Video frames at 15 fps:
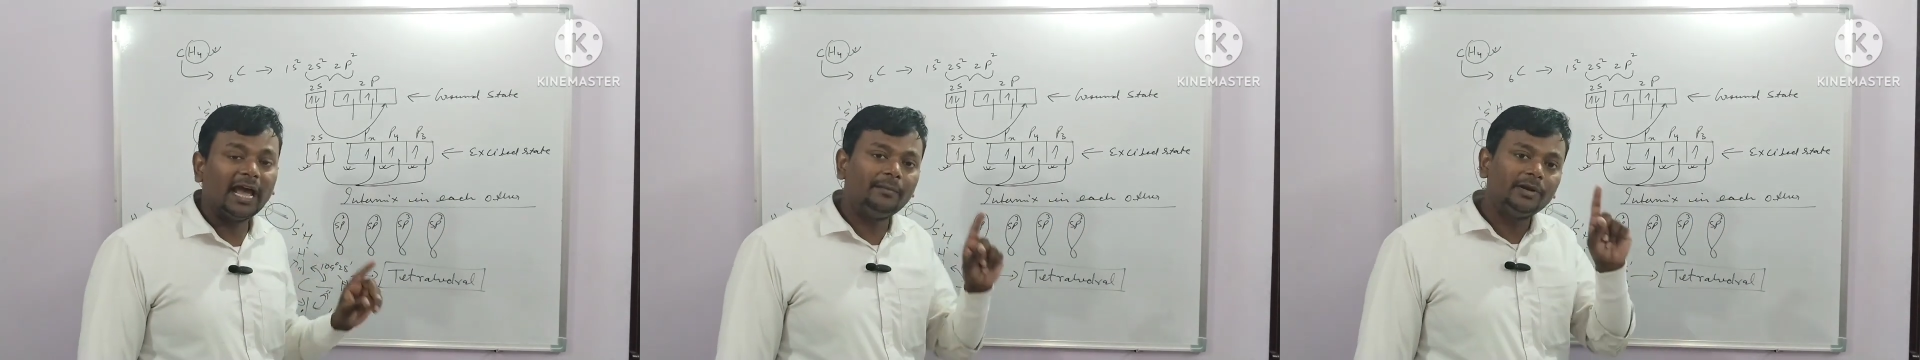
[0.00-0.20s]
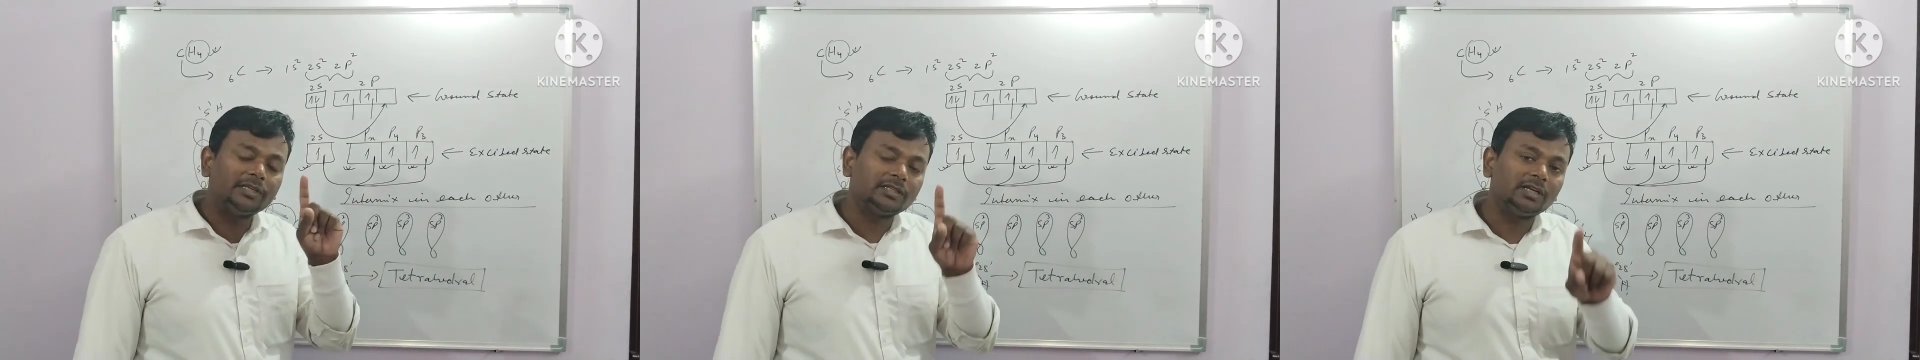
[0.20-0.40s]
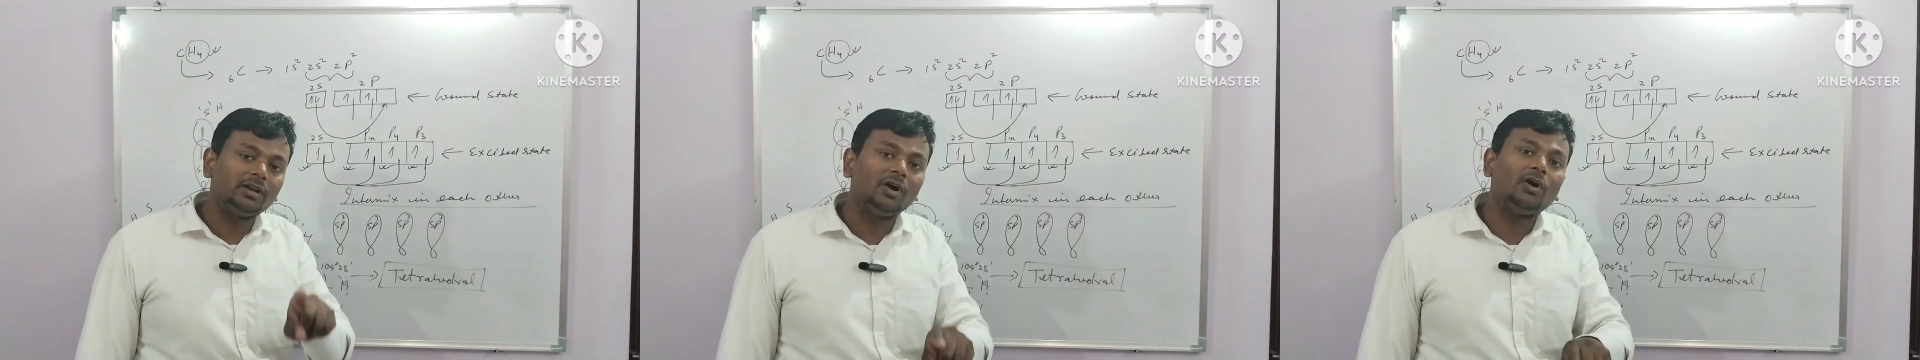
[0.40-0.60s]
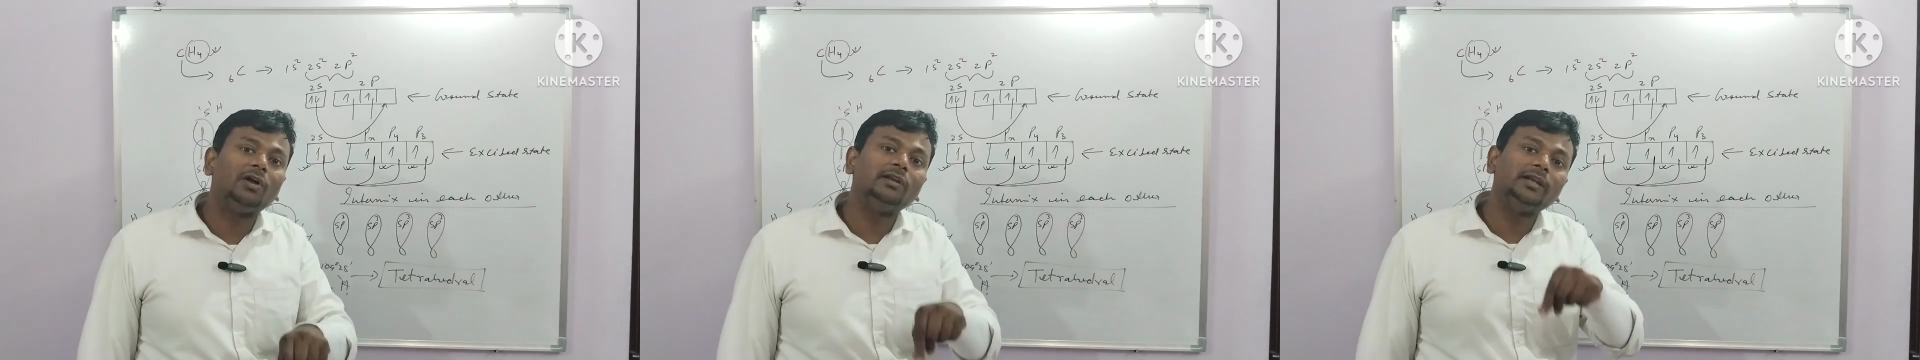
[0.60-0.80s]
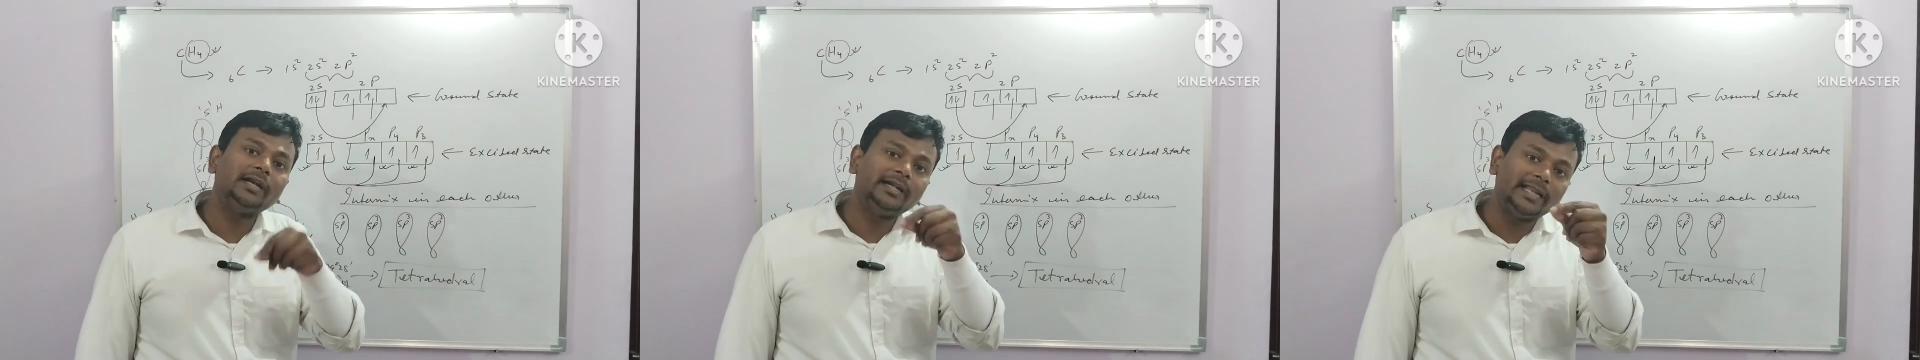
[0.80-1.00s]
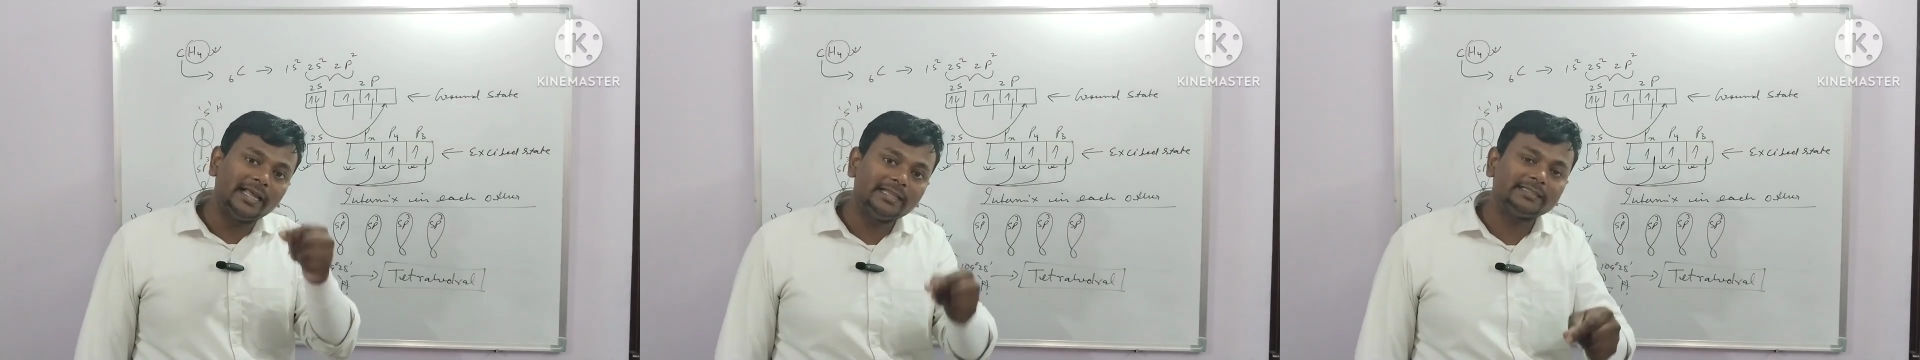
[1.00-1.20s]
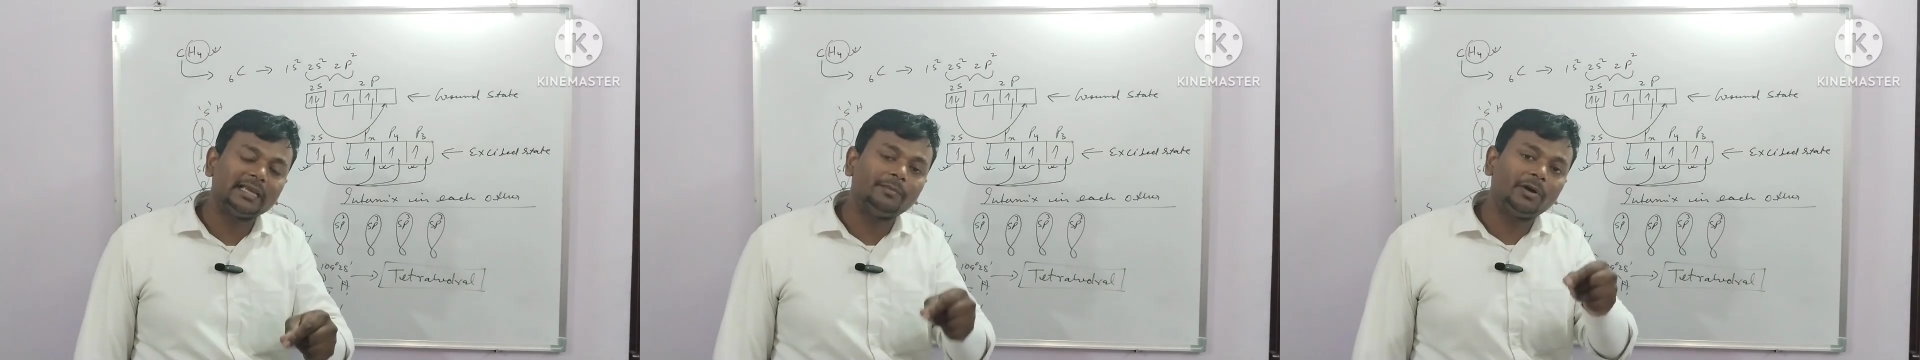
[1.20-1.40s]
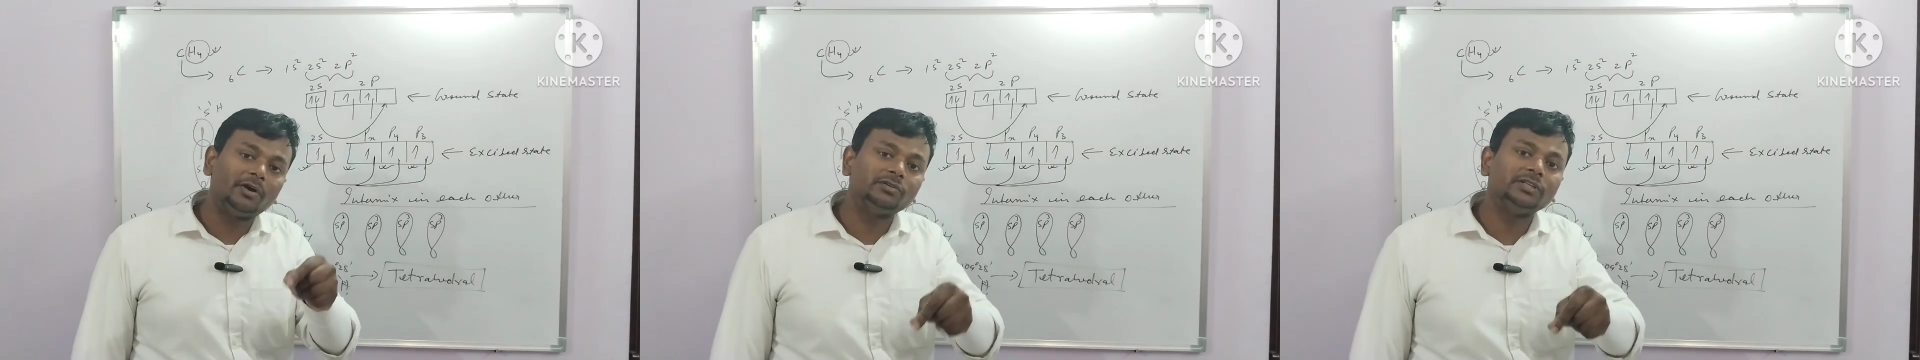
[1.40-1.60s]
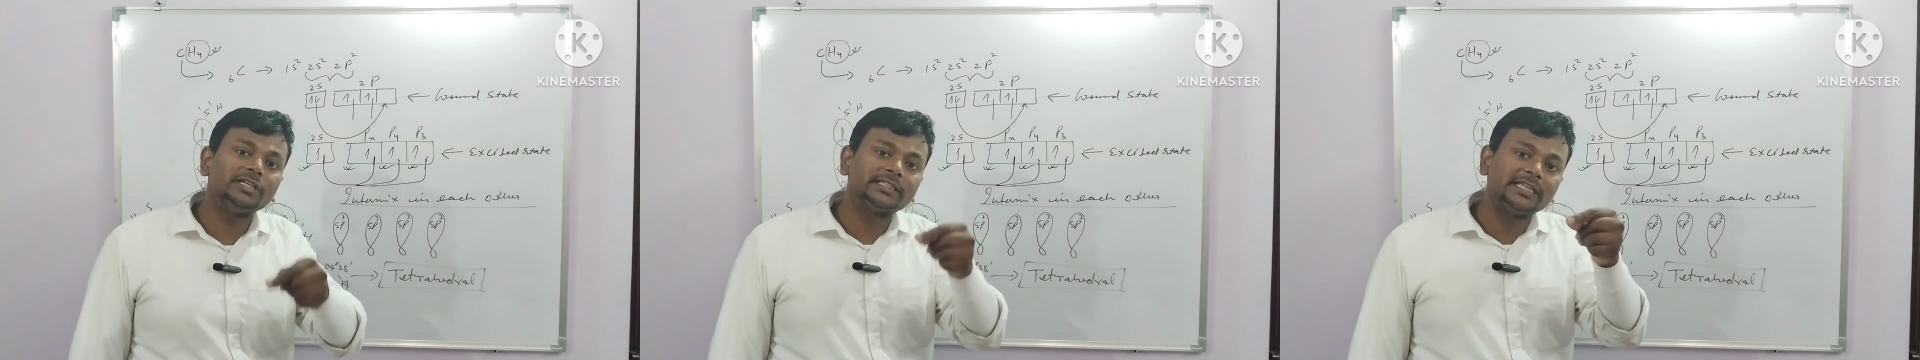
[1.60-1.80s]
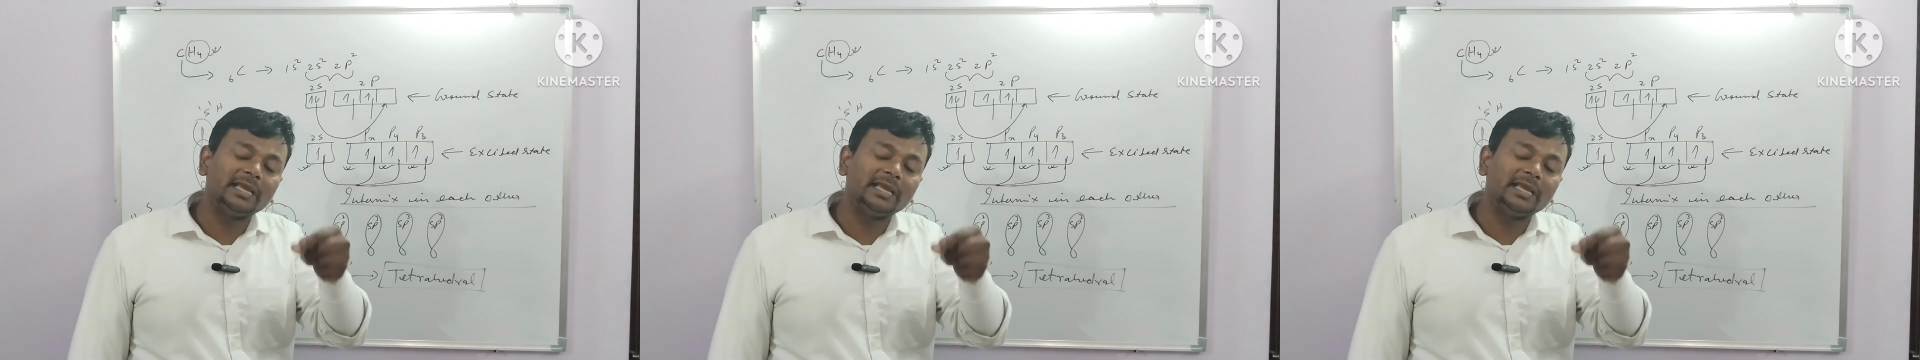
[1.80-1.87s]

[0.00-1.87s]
The hybridization only tells about the